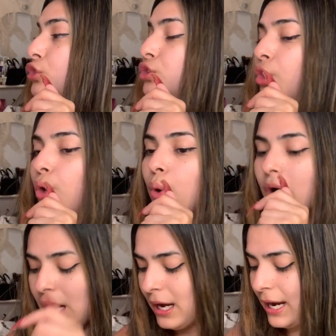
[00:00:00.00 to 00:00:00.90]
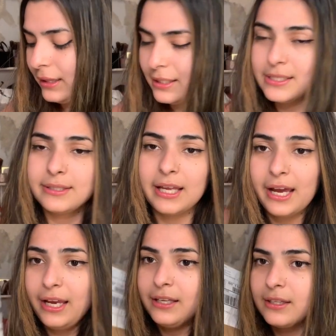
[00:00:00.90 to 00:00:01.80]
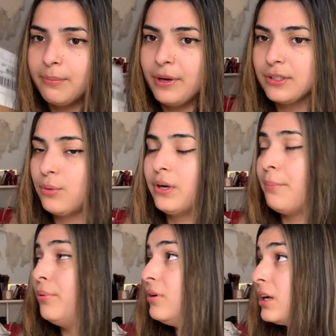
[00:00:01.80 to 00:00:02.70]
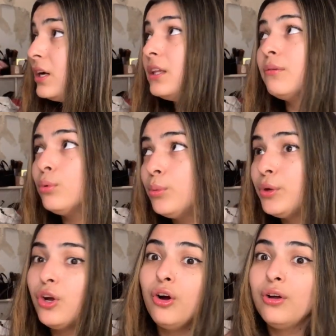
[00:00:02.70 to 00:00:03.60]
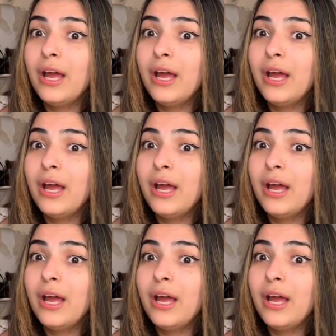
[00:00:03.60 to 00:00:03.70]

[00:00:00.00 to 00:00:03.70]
So I got this light because I want to put it in the room, you know,